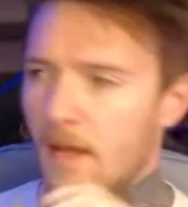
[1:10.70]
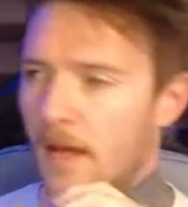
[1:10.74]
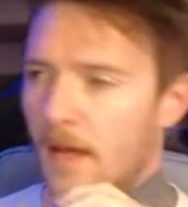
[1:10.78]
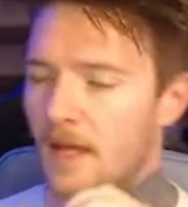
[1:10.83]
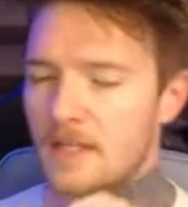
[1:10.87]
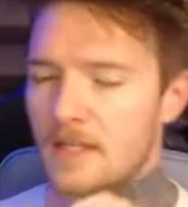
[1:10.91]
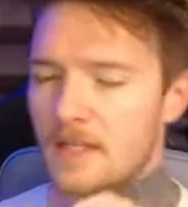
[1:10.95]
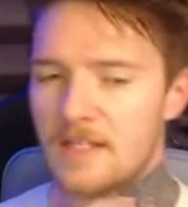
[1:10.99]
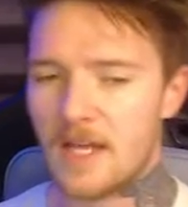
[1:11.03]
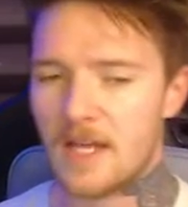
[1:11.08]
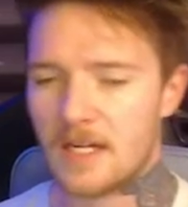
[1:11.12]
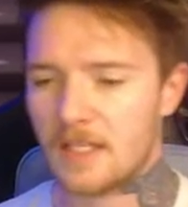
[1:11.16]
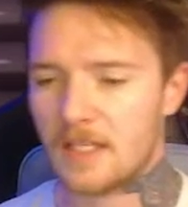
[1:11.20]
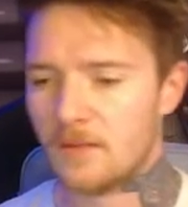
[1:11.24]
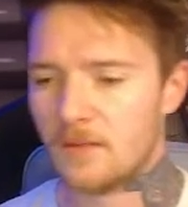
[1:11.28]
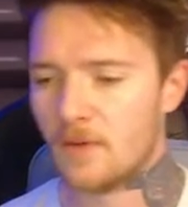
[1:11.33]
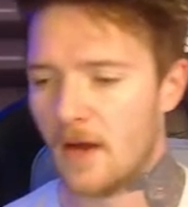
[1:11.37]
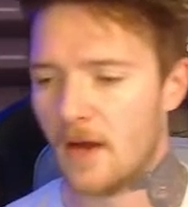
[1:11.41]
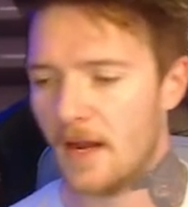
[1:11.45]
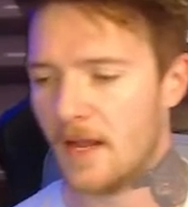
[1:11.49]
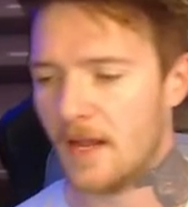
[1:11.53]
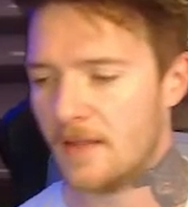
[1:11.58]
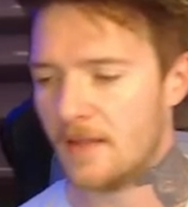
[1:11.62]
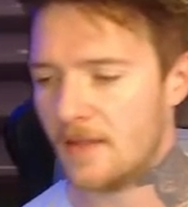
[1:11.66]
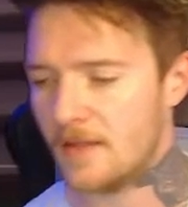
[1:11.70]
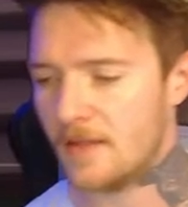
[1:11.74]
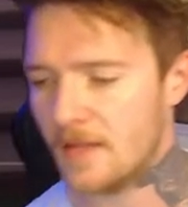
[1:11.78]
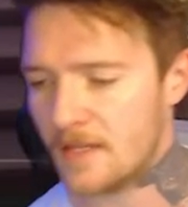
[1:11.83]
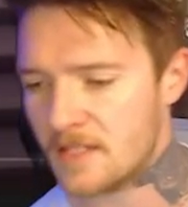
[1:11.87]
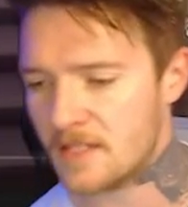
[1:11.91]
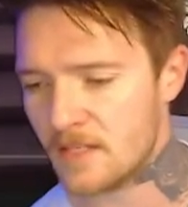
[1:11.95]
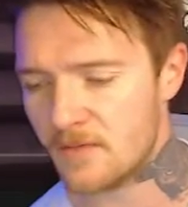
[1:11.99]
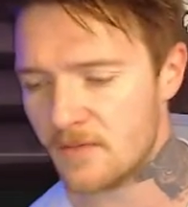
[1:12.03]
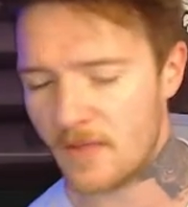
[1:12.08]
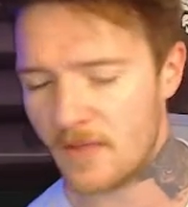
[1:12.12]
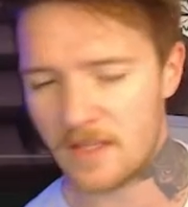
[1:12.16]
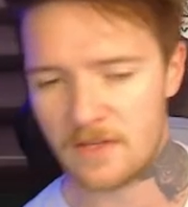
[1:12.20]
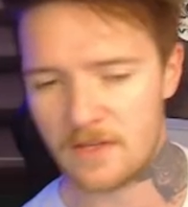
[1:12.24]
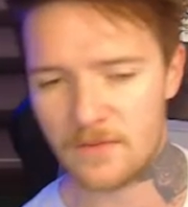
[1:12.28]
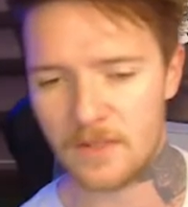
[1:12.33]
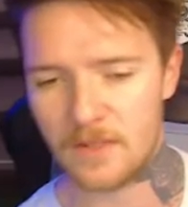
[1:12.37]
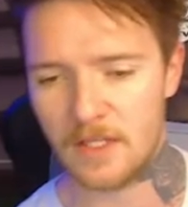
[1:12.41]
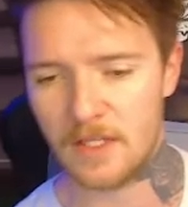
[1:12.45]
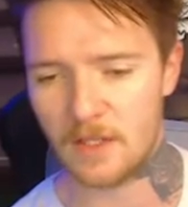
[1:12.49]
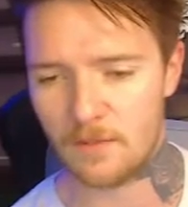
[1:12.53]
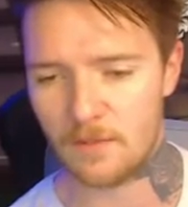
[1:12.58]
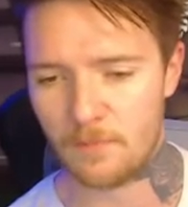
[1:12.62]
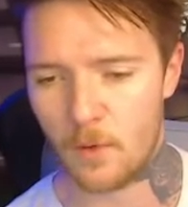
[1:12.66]
Exactly right, and that's a
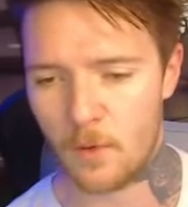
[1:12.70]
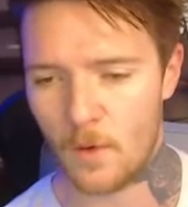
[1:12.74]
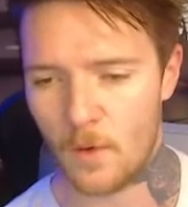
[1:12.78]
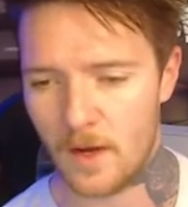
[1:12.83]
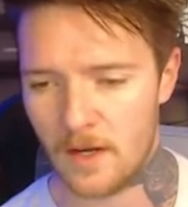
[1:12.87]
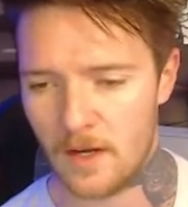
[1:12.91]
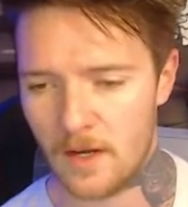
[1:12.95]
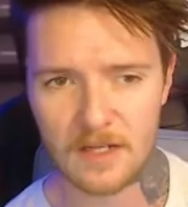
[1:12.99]
really good point.